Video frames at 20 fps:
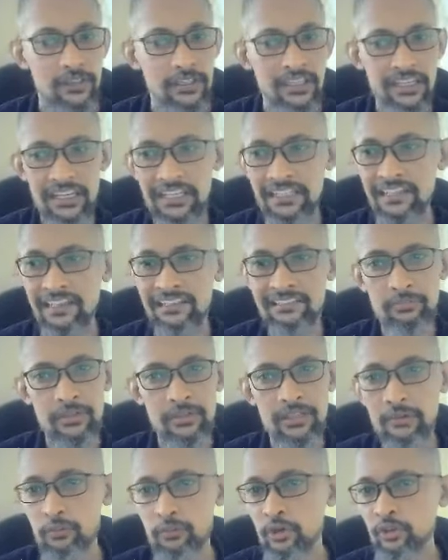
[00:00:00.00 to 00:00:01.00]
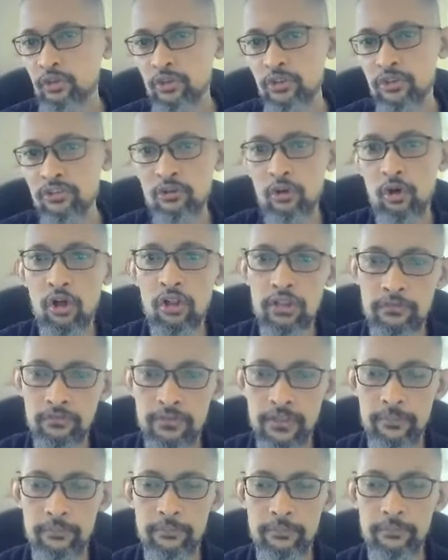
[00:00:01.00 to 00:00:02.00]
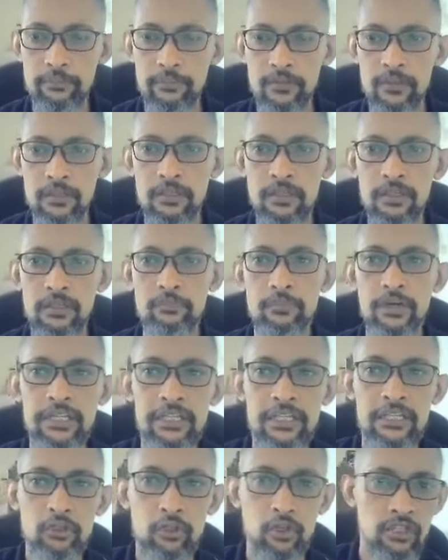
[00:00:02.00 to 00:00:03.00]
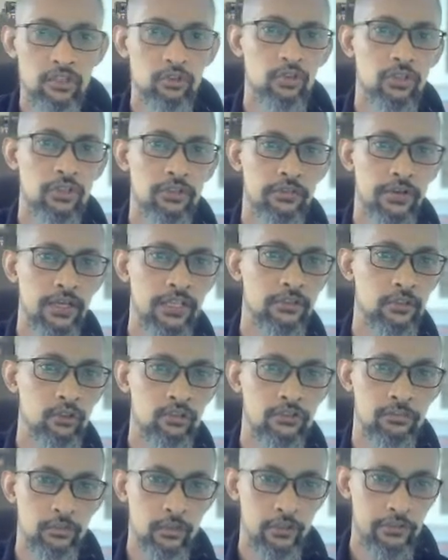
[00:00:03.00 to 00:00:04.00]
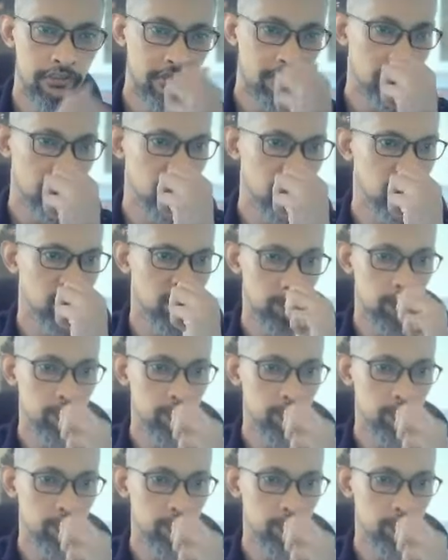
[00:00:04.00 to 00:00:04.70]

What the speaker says: It doesn't mean I'm going to use all of them. But in order to develop those process of